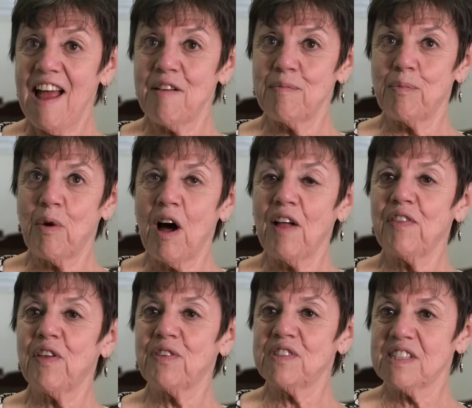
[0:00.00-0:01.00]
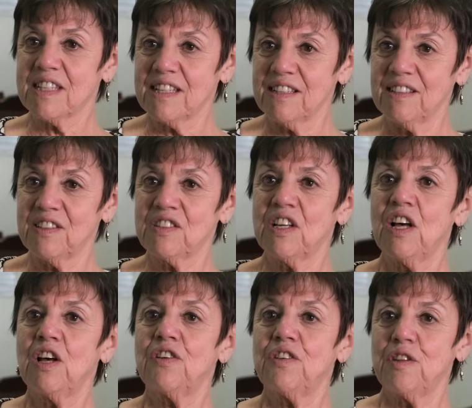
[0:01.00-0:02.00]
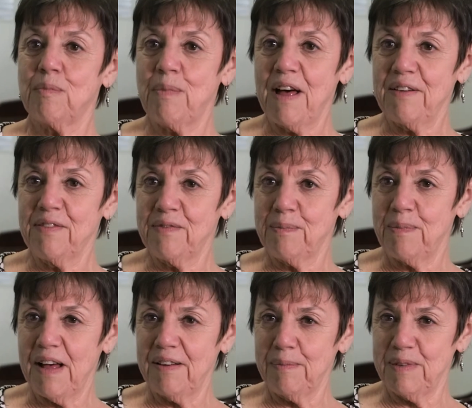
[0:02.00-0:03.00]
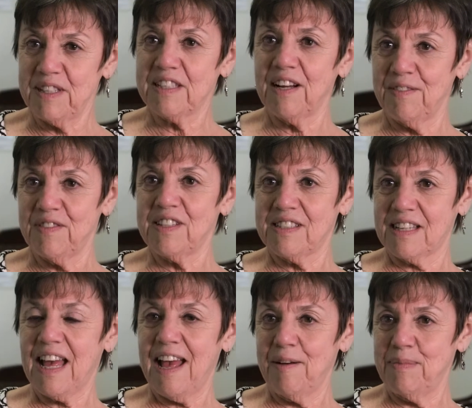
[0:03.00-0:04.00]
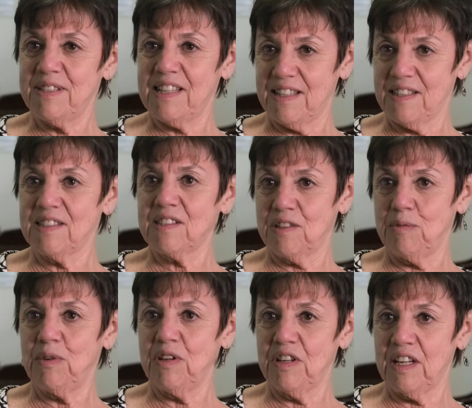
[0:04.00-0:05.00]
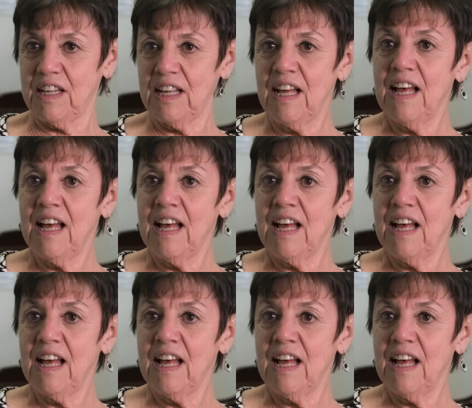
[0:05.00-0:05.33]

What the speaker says: and brought those skills to the betterment of this campus and this community.